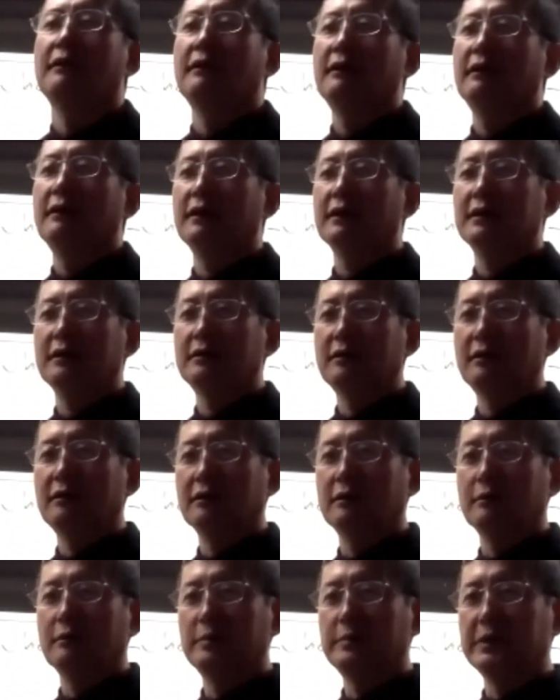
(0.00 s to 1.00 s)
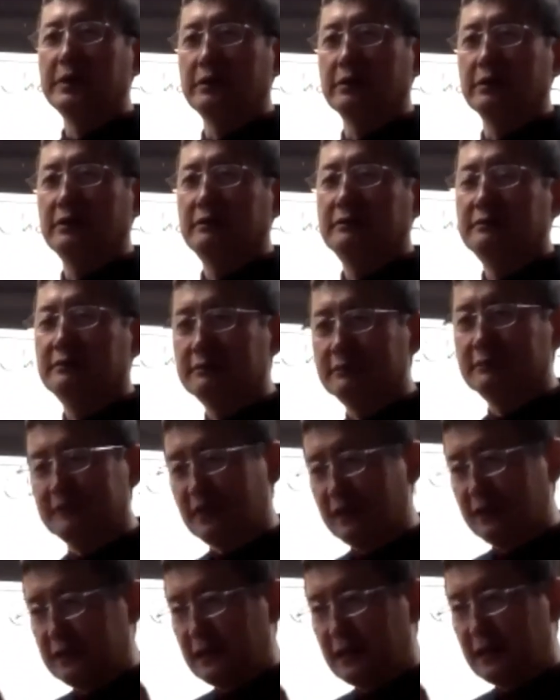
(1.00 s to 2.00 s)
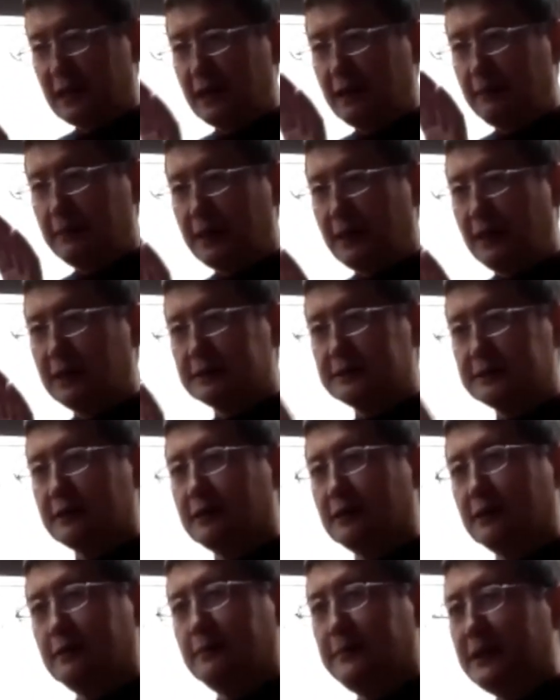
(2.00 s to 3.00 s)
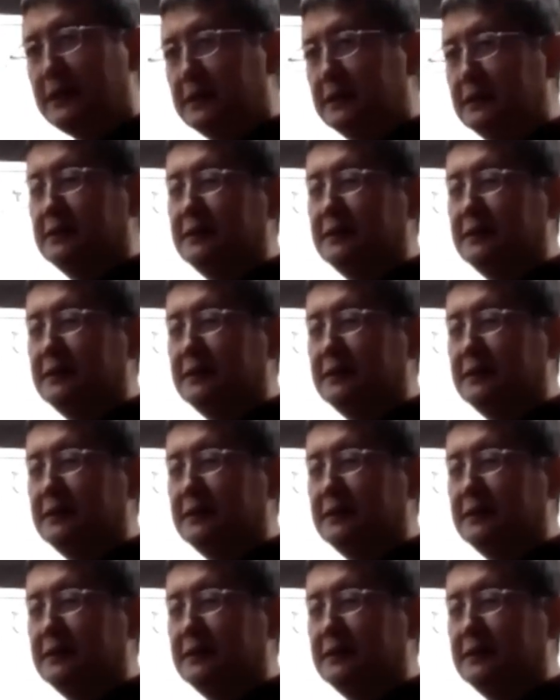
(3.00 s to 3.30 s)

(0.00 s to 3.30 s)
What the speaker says: on an automobile, right? MSRP.